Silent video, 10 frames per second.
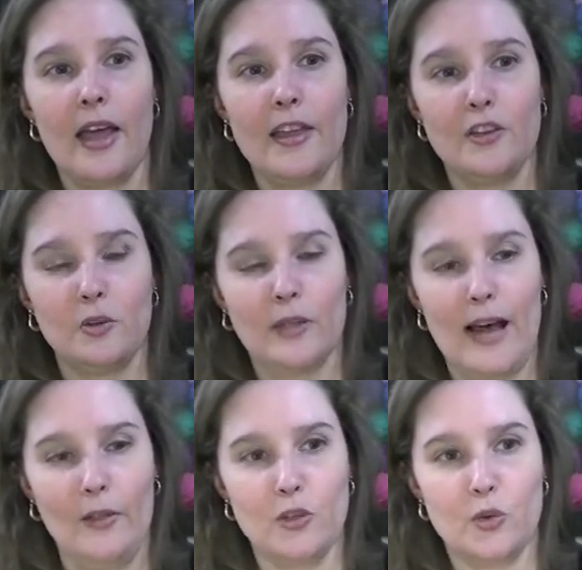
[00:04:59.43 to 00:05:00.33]
And you
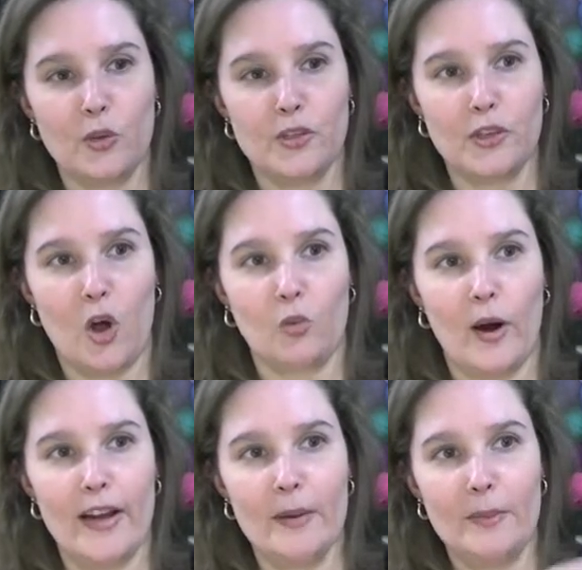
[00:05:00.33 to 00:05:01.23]
allow the twist to go
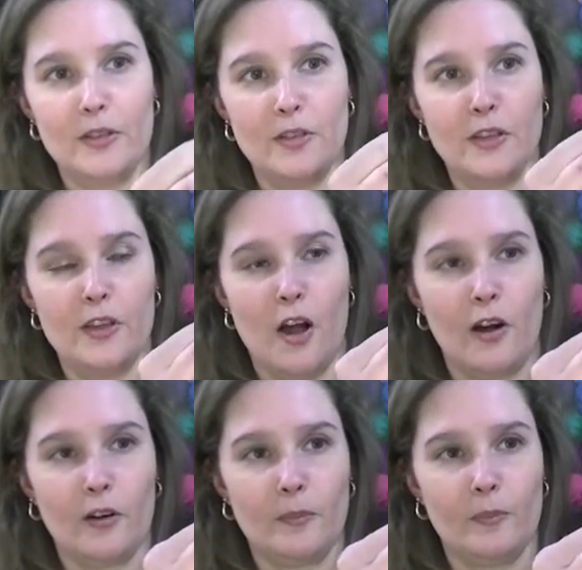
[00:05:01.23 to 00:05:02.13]
right up into the
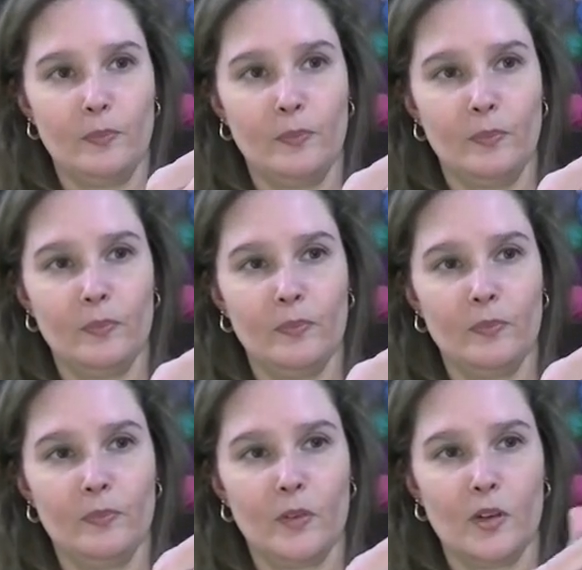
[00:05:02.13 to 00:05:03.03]
yarn,
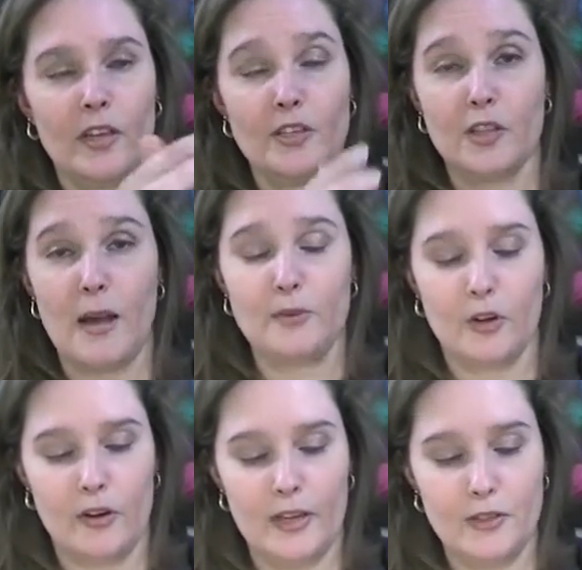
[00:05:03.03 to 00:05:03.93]
into, I'm
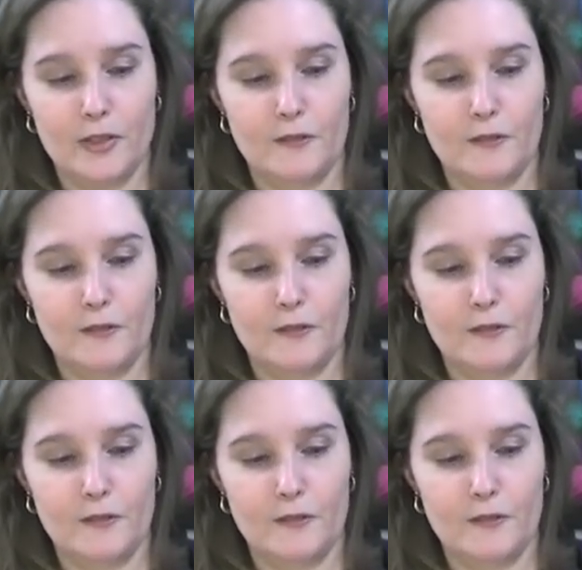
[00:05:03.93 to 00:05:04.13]
sorry, into the